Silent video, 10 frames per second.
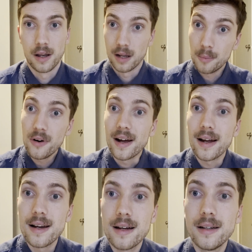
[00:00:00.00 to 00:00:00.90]
Number
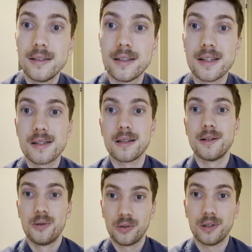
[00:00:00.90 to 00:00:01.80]
nine is
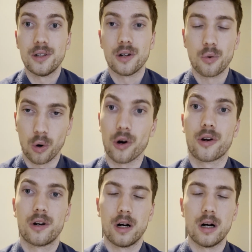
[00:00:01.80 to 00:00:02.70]
literally a
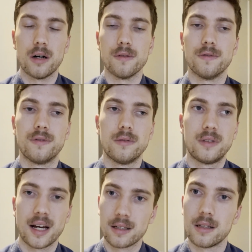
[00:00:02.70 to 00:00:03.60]
work of
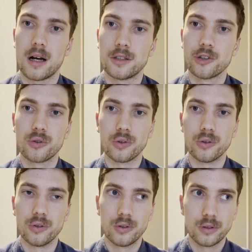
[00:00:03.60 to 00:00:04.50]

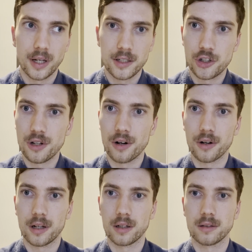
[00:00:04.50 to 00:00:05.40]
technological
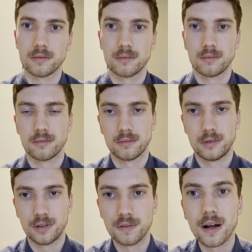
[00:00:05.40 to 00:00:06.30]
engineering,
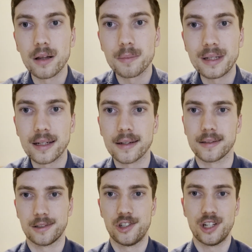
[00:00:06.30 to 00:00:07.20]

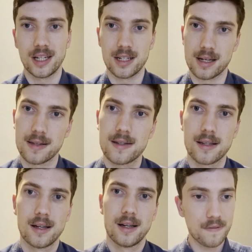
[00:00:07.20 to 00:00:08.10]
developing genius.
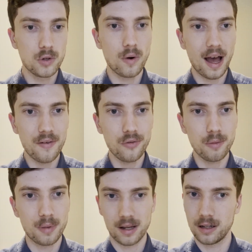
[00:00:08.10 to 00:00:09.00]
Have you
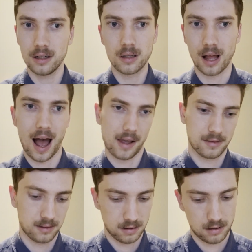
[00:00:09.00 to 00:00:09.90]
ever been in
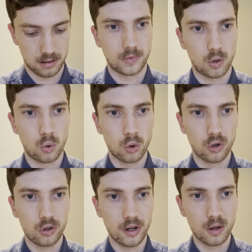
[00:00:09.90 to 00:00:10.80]
class
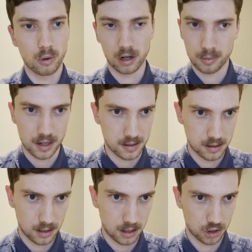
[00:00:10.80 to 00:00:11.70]
or a work
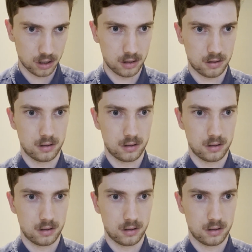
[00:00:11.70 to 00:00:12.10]
presentation